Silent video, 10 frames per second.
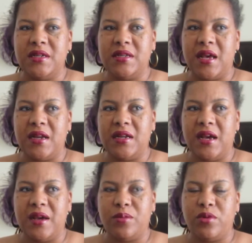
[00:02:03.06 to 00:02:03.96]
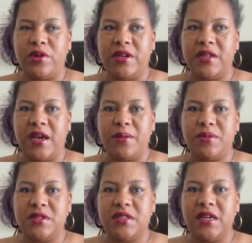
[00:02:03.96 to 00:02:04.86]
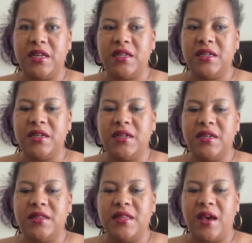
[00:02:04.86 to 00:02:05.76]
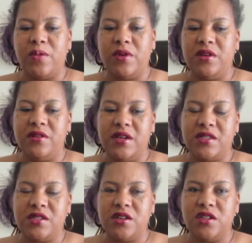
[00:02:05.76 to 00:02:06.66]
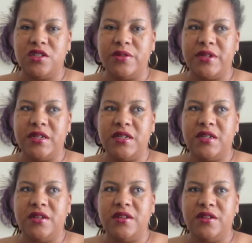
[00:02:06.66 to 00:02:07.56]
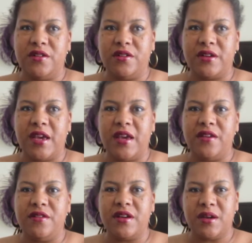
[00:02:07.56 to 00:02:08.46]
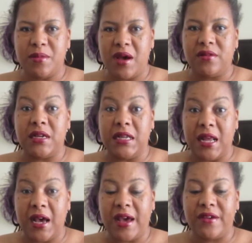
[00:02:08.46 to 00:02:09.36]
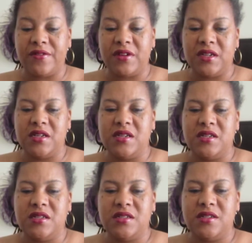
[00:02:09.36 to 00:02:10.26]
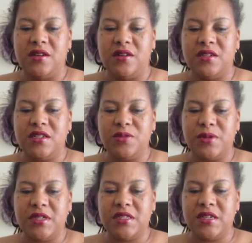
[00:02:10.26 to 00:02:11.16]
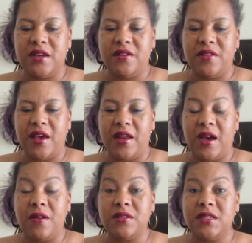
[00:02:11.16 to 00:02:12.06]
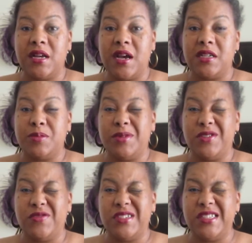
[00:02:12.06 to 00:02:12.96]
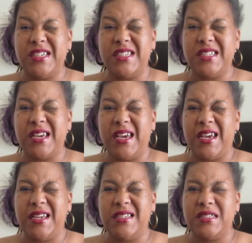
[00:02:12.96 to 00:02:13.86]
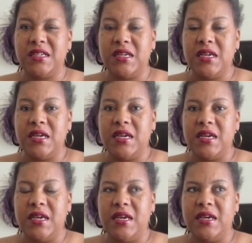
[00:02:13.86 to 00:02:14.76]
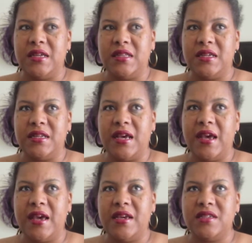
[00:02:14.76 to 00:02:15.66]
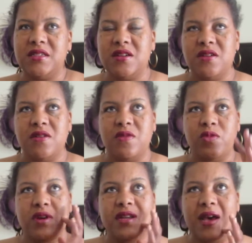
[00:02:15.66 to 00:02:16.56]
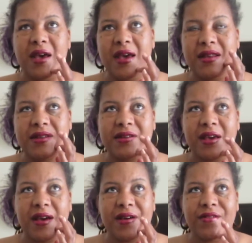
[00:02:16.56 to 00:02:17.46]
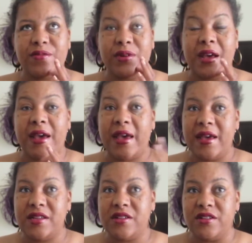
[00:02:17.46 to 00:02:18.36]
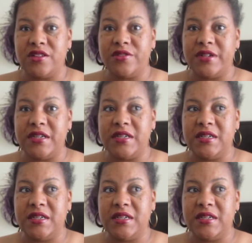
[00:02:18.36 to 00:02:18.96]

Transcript: 99.9% percent that when you get surgery, you're okay, you come out alive. So I just want to tell you that I was in the hospital for 10 days and the days when I had to have, when I had surgery,